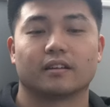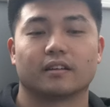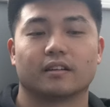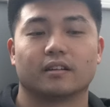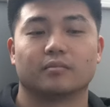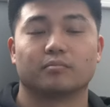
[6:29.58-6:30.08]

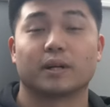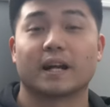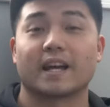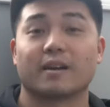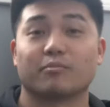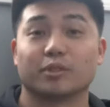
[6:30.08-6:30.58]
Um, but
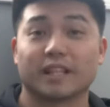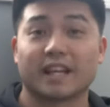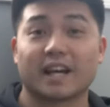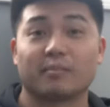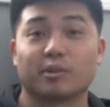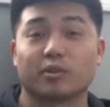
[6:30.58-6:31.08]
I am really
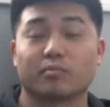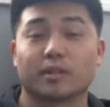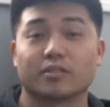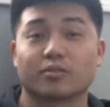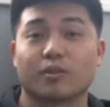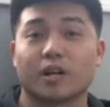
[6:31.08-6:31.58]
happy with my
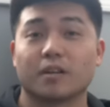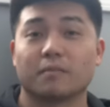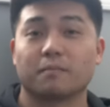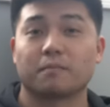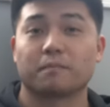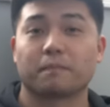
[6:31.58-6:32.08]
squat.
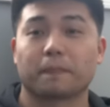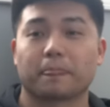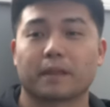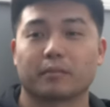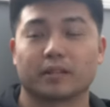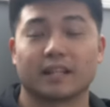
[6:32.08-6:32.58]

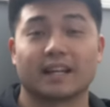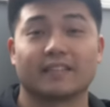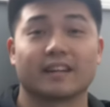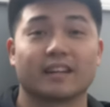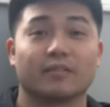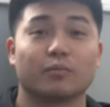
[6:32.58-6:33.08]
I'm glad
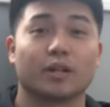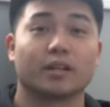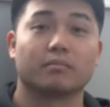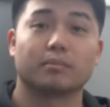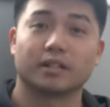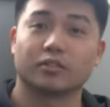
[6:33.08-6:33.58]
that I went
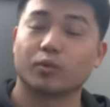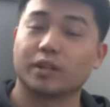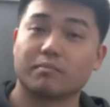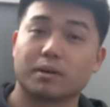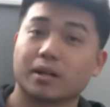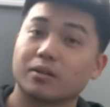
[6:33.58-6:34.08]
up by
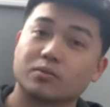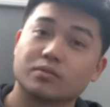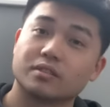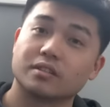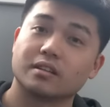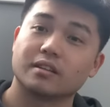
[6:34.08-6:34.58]
20
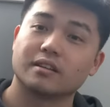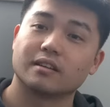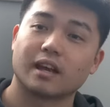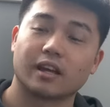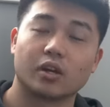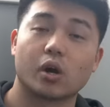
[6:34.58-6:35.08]
pounds.
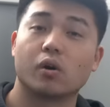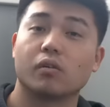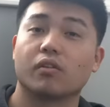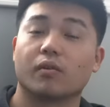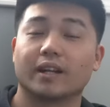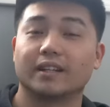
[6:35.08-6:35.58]
And
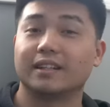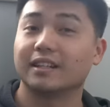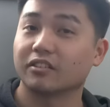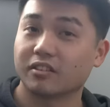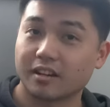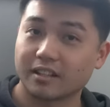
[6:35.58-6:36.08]
although I
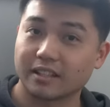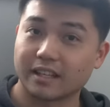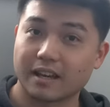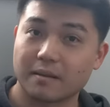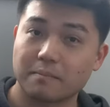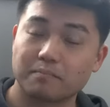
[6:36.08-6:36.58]
did not
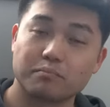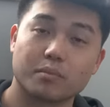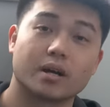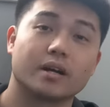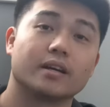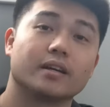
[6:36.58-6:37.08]
get
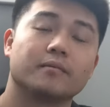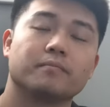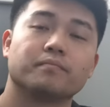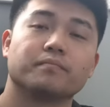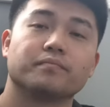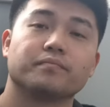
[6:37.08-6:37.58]
my
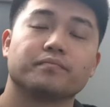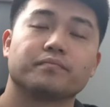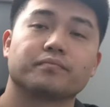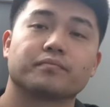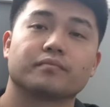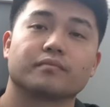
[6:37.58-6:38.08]

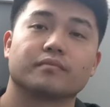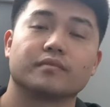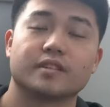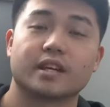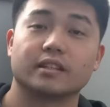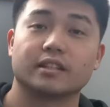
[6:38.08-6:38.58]

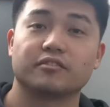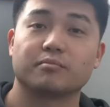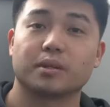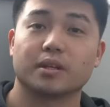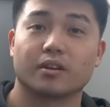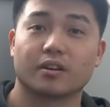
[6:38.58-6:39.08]
deadlift
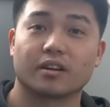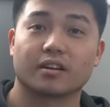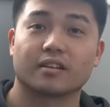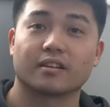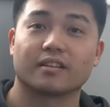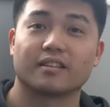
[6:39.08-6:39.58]

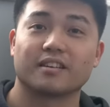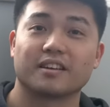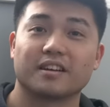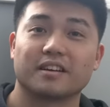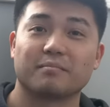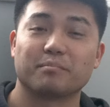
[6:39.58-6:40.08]
PR,
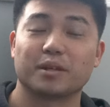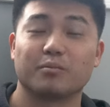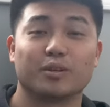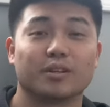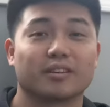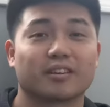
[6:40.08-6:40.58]

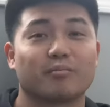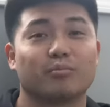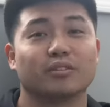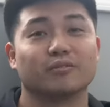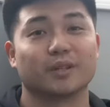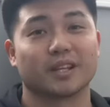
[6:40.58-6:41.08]
maybe in a
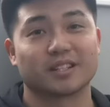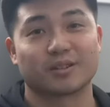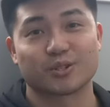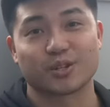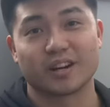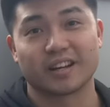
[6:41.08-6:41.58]
couple of weeks I'll
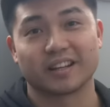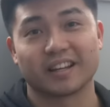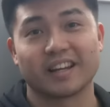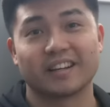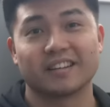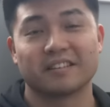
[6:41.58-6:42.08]
try
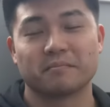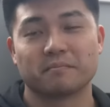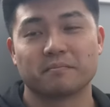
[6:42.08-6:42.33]
again.